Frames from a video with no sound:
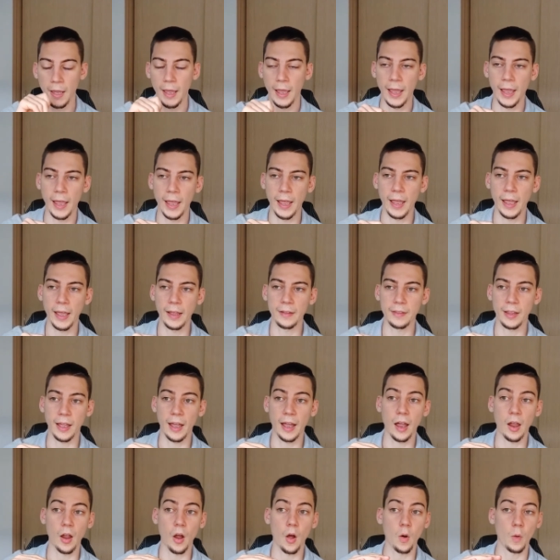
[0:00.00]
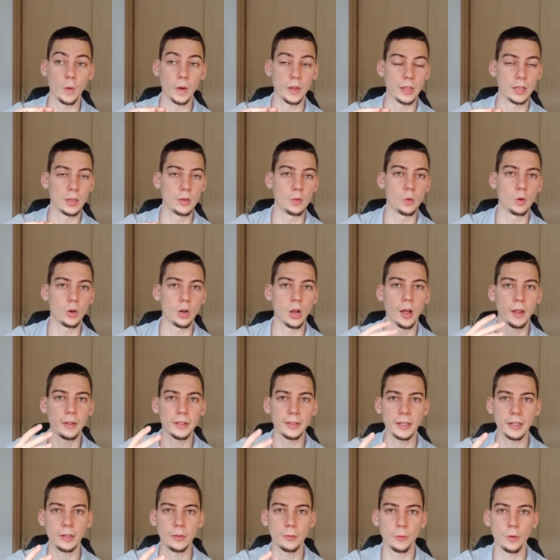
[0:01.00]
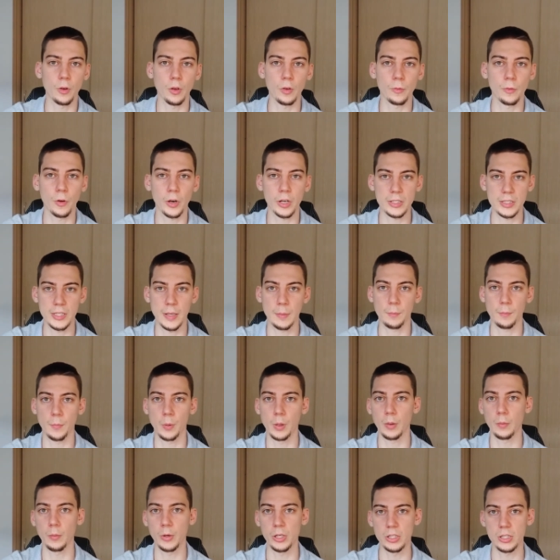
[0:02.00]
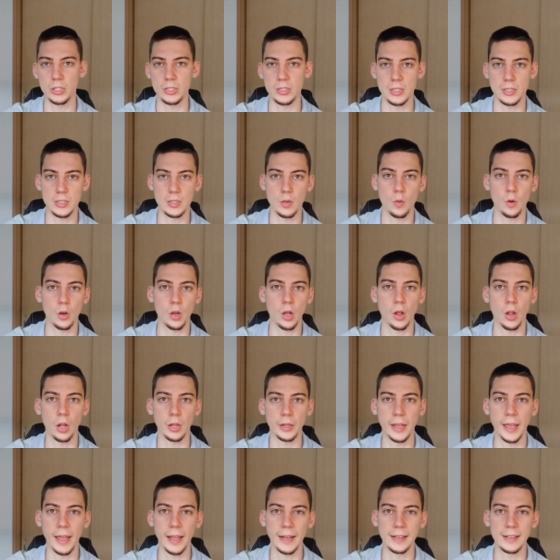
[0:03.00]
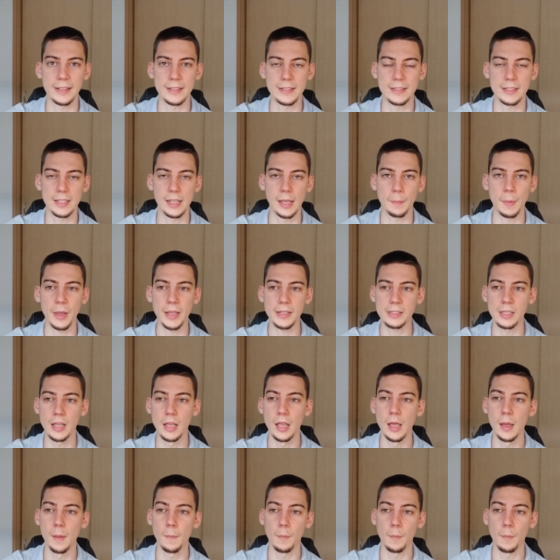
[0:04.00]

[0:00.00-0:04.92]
And I already knew Contentful, for example, which is a so called headless CMS,